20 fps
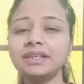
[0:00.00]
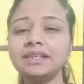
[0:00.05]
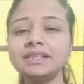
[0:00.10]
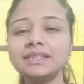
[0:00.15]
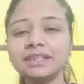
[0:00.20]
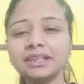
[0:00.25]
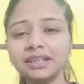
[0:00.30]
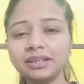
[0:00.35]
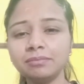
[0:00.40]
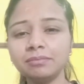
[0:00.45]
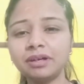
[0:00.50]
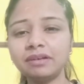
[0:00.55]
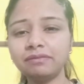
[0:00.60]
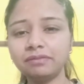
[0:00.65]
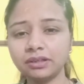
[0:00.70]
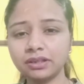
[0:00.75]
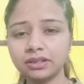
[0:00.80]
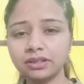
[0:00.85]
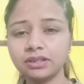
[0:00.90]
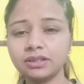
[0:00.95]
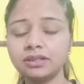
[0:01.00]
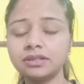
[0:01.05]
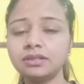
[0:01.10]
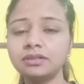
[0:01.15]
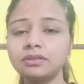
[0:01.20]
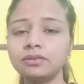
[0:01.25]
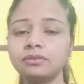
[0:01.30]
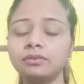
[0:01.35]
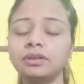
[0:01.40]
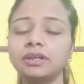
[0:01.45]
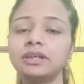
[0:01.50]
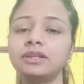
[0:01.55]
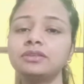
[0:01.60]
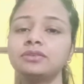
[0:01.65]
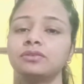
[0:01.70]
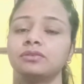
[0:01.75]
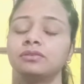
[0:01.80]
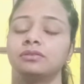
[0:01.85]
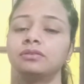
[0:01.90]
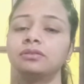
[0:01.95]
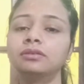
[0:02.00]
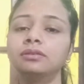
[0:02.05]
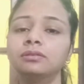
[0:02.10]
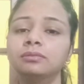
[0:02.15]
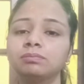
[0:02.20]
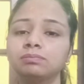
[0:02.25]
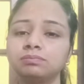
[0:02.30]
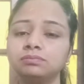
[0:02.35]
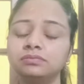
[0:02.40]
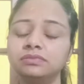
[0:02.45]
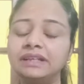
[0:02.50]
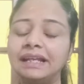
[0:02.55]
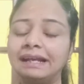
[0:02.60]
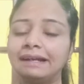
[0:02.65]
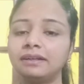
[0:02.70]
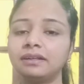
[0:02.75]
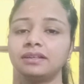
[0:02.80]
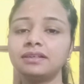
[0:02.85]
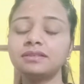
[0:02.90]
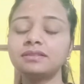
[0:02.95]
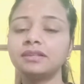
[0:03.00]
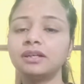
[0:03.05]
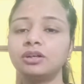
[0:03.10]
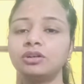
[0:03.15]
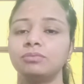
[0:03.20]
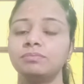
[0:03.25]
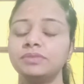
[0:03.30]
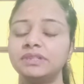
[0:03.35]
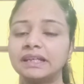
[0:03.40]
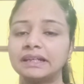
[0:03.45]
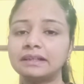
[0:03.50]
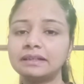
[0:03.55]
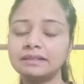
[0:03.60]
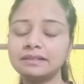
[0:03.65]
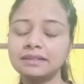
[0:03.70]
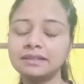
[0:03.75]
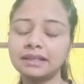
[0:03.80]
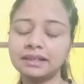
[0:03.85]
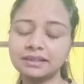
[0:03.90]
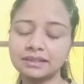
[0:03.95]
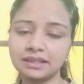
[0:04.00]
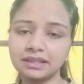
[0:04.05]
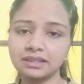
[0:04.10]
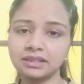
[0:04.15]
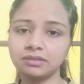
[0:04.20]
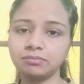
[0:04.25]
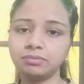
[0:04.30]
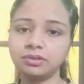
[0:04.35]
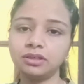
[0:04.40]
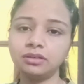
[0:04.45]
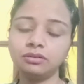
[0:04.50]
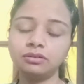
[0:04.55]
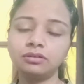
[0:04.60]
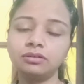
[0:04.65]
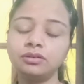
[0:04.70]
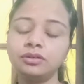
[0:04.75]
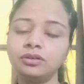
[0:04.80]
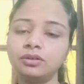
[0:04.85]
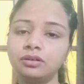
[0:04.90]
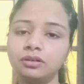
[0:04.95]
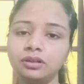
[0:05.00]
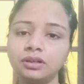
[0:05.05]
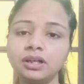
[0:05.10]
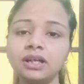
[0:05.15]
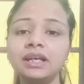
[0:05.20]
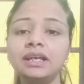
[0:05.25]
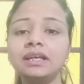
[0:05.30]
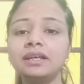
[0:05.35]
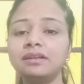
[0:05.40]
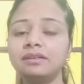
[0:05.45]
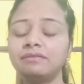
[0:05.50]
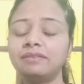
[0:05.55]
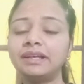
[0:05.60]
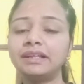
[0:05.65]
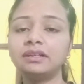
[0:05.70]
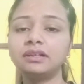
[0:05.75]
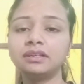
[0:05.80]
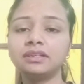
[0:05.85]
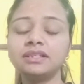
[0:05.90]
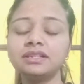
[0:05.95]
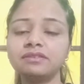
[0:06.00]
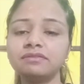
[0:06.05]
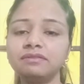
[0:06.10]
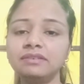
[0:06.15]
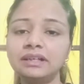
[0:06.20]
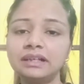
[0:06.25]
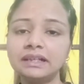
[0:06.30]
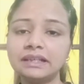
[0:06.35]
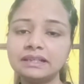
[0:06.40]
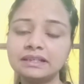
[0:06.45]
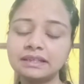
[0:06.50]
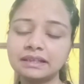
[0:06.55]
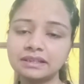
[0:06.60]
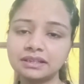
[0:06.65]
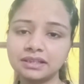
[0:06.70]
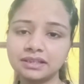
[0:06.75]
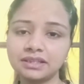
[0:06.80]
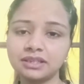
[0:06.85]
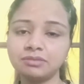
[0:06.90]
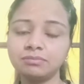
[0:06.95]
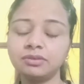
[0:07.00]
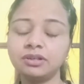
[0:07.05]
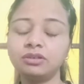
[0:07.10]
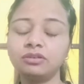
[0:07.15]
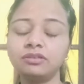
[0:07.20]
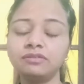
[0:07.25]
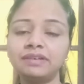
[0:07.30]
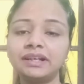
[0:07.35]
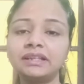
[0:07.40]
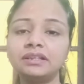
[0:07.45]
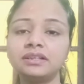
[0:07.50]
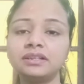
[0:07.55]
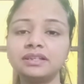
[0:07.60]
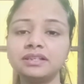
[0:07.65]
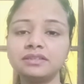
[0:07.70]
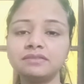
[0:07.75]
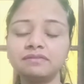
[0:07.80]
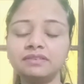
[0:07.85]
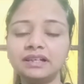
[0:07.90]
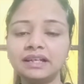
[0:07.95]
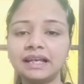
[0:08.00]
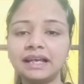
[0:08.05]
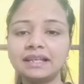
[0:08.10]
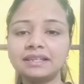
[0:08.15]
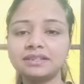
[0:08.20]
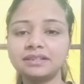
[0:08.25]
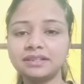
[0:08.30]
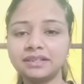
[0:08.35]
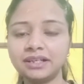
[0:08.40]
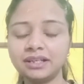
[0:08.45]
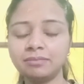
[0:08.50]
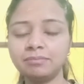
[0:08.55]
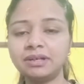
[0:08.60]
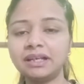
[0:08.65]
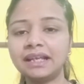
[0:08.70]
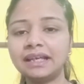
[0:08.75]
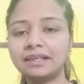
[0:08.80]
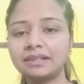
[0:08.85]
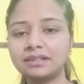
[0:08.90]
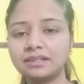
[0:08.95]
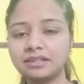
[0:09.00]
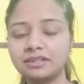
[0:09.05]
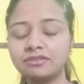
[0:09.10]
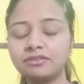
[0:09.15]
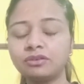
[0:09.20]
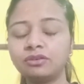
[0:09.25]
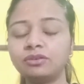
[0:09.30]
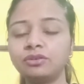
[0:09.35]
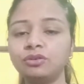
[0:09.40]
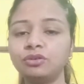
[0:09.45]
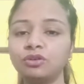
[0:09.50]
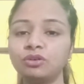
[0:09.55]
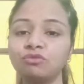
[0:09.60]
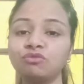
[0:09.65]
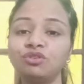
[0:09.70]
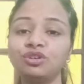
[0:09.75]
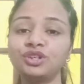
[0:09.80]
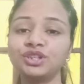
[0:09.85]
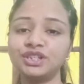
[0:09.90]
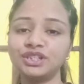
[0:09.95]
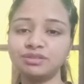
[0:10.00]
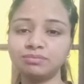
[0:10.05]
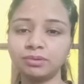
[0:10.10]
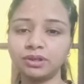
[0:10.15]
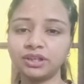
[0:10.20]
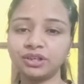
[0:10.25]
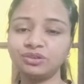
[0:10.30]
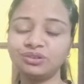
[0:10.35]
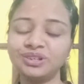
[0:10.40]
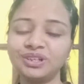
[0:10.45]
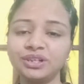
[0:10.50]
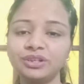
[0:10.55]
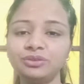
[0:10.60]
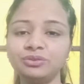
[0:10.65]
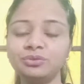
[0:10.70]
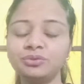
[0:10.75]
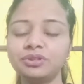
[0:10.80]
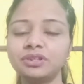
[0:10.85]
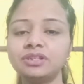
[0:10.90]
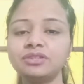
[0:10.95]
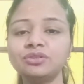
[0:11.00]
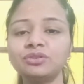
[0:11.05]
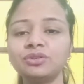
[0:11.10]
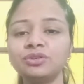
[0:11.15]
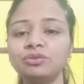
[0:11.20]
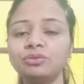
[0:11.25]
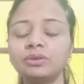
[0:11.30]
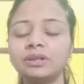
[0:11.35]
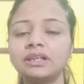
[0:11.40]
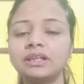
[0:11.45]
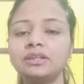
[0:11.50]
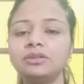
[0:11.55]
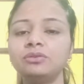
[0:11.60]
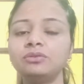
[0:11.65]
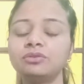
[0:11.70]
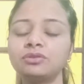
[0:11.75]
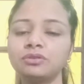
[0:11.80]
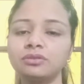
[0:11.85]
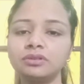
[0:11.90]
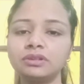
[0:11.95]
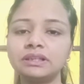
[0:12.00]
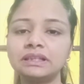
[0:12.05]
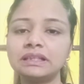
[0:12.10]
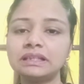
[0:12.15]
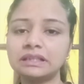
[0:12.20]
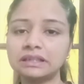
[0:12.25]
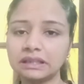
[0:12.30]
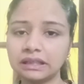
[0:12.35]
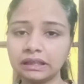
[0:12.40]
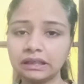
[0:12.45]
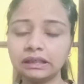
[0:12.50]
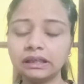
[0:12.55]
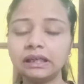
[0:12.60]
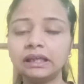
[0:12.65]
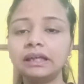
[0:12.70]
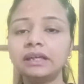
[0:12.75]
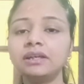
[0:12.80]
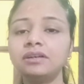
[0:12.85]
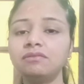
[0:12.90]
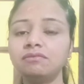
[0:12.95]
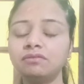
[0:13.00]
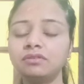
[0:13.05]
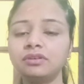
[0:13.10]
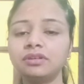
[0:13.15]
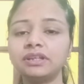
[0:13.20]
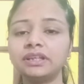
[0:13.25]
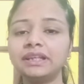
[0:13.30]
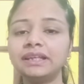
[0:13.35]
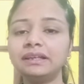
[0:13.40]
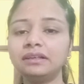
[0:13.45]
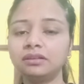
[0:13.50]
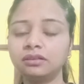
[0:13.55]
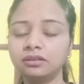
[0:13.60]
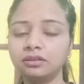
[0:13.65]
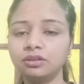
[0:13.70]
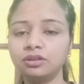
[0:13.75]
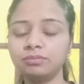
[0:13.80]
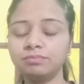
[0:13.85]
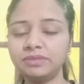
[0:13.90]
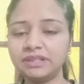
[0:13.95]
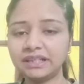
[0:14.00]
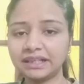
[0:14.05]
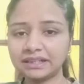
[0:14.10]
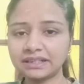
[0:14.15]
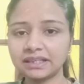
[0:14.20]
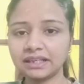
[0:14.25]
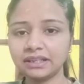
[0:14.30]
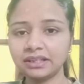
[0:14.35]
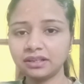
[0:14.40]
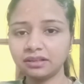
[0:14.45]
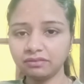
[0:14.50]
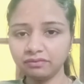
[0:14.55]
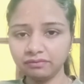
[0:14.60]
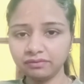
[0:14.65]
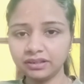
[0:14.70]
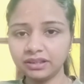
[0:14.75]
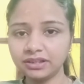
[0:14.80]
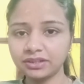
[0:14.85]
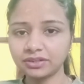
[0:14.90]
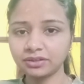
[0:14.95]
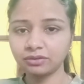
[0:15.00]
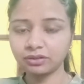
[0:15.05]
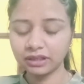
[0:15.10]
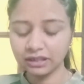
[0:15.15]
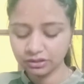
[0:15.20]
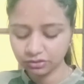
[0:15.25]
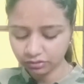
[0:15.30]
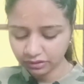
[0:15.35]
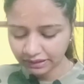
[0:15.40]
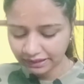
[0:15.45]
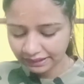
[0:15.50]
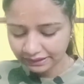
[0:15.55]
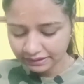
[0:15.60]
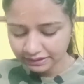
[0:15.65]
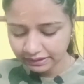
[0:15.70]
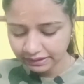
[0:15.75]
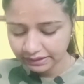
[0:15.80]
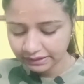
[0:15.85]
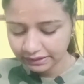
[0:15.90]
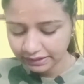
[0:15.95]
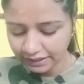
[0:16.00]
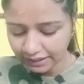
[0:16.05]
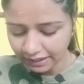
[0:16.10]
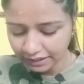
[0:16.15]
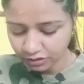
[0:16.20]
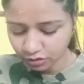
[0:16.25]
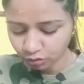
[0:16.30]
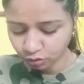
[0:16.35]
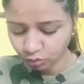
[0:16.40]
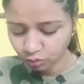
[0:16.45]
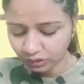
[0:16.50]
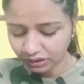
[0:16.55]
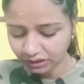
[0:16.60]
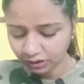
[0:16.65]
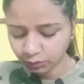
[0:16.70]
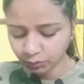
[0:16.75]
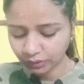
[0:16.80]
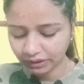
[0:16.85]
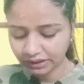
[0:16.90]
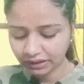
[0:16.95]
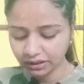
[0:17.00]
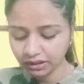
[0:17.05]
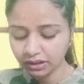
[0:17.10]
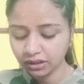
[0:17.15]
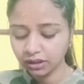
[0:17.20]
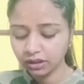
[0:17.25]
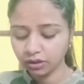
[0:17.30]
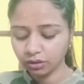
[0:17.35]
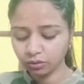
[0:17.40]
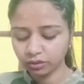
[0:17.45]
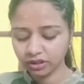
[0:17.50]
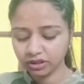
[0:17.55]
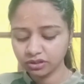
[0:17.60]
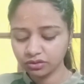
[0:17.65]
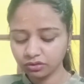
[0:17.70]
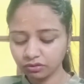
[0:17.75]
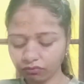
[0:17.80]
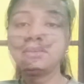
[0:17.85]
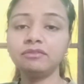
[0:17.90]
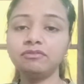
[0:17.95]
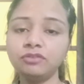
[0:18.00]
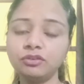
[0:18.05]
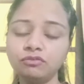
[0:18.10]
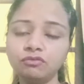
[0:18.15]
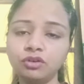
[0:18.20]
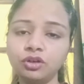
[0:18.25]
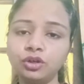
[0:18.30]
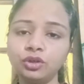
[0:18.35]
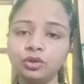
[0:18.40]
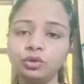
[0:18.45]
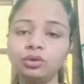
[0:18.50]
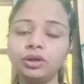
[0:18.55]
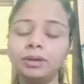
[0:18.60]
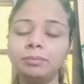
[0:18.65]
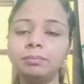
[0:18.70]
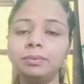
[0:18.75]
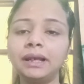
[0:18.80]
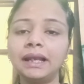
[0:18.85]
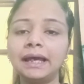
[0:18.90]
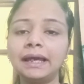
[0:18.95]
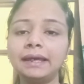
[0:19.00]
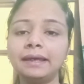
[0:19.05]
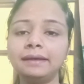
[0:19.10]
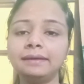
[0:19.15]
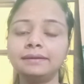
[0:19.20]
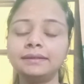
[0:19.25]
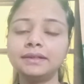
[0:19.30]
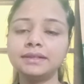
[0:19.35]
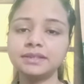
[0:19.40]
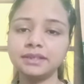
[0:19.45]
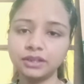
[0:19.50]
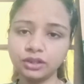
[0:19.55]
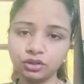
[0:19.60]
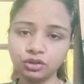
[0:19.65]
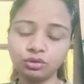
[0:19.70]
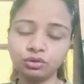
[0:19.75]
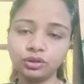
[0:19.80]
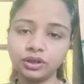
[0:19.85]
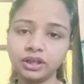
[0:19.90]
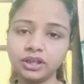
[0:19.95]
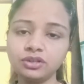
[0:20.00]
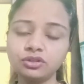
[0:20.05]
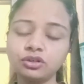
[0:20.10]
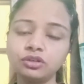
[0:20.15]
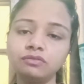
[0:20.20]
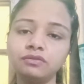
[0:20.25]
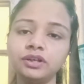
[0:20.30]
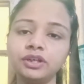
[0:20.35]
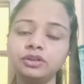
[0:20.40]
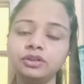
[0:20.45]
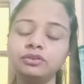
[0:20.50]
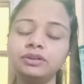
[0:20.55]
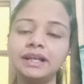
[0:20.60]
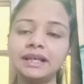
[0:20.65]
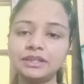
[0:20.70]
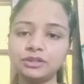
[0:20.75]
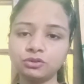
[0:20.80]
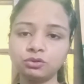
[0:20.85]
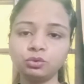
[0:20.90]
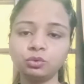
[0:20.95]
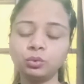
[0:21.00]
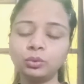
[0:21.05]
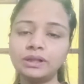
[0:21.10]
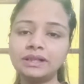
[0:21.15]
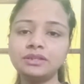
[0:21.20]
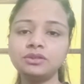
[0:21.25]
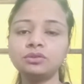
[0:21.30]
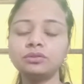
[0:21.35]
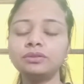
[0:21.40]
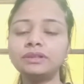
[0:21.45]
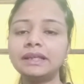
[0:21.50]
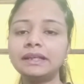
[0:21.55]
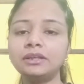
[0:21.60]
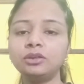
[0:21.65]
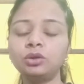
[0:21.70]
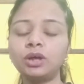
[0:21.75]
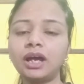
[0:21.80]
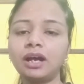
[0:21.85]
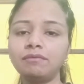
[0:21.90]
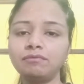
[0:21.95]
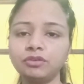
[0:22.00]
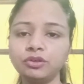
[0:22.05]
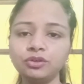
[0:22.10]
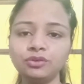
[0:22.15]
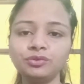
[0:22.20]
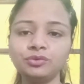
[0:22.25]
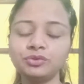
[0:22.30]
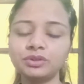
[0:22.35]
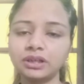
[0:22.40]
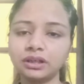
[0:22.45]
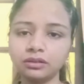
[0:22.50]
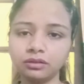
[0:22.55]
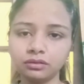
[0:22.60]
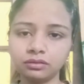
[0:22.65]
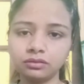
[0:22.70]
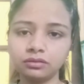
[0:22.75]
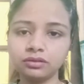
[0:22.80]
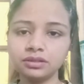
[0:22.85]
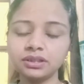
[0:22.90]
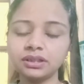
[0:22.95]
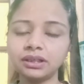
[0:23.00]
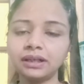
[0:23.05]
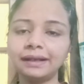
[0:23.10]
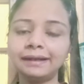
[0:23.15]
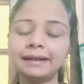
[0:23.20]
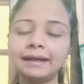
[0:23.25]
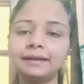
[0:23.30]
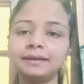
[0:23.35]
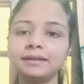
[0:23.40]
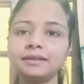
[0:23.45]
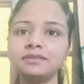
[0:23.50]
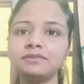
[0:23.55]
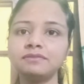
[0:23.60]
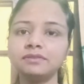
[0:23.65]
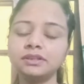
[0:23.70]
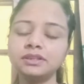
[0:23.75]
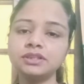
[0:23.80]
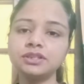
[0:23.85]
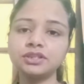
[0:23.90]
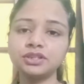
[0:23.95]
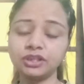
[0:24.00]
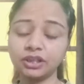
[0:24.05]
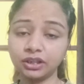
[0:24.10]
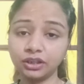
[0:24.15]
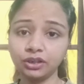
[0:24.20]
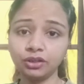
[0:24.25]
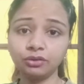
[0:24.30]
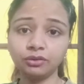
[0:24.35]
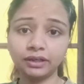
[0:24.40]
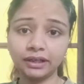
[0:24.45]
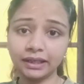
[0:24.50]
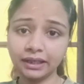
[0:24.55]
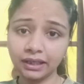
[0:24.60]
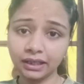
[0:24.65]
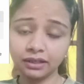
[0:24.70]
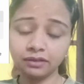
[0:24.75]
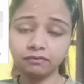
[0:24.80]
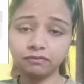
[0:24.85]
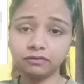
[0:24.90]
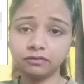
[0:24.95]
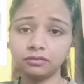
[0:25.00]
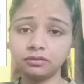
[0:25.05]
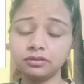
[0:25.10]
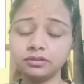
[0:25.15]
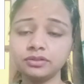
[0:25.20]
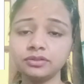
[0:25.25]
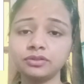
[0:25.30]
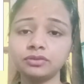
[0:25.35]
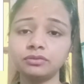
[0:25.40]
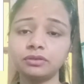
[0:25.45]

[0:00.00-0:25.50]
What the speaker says: schema functions, okay? So that is, the object is accessible or not, whether this field is accessible or whether this field has readable access or not for this particular user. So you can use all these things for the objects and the fields, okay? So next, in the SOQL query, okay, so if you want to apply the securities over your SOQL, so then you have to use a clause that is with security enforced.